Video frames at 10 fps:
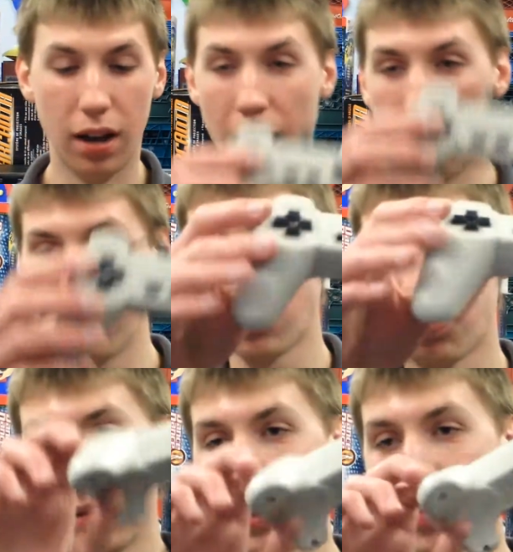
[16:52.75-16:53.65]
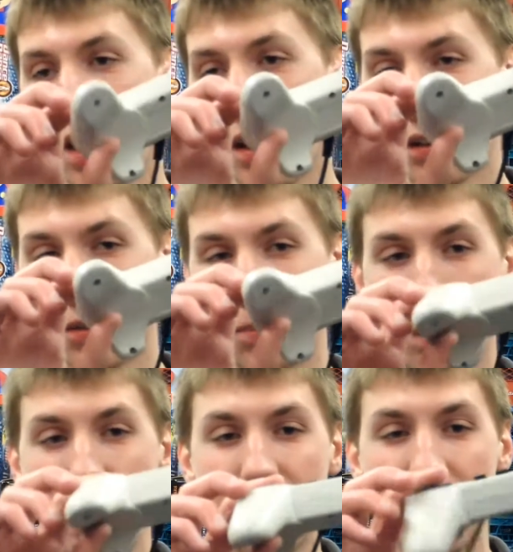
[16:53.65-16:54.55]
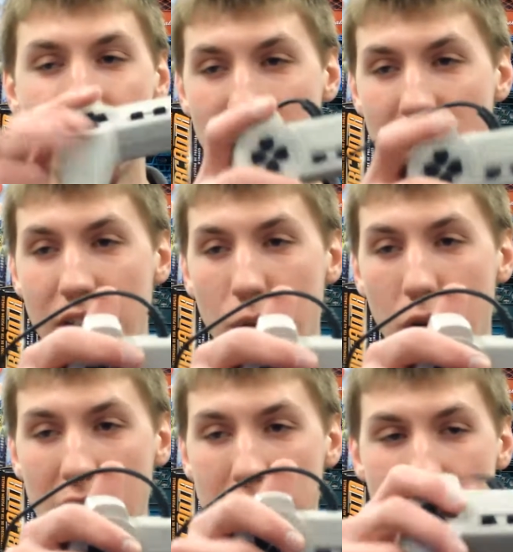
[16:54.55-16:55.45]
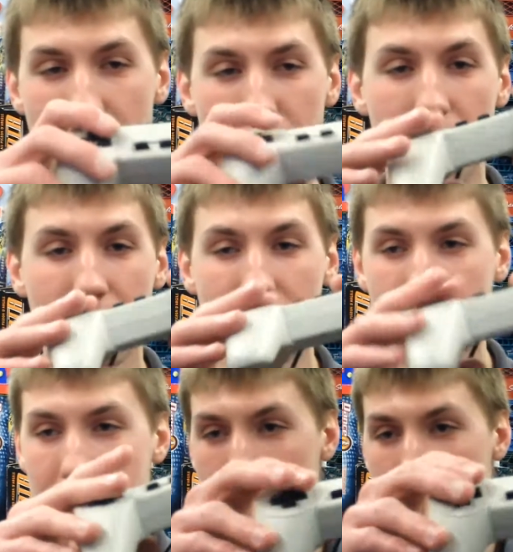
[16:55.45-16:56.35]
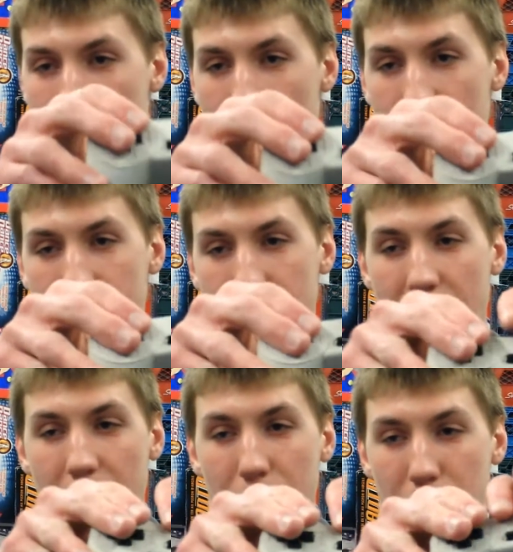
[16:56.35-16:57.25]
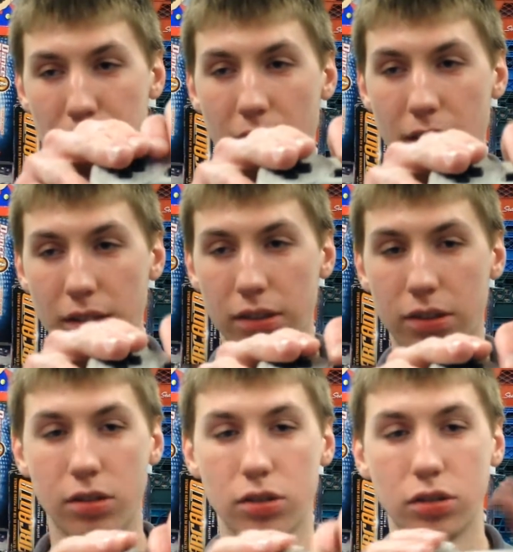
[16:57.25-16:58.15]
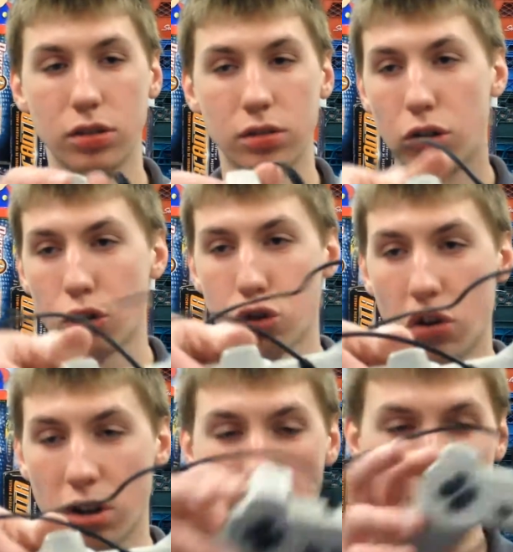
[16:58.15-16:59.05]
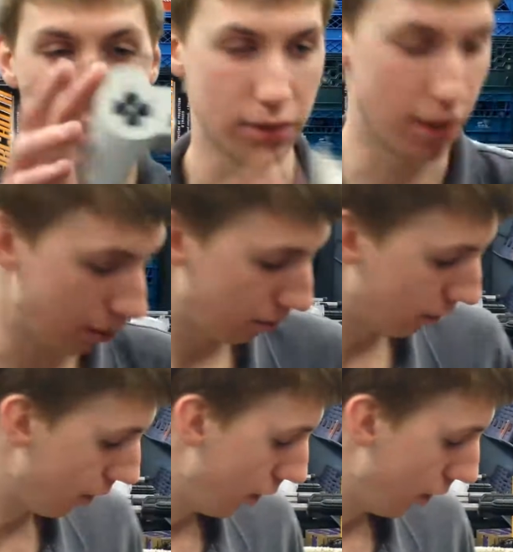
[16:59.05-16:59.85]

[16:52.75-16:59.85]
it's just pretty much another PlayStation kind of wannabe rip-off thing. And yeah, with buttons. No shoulder buttons this time.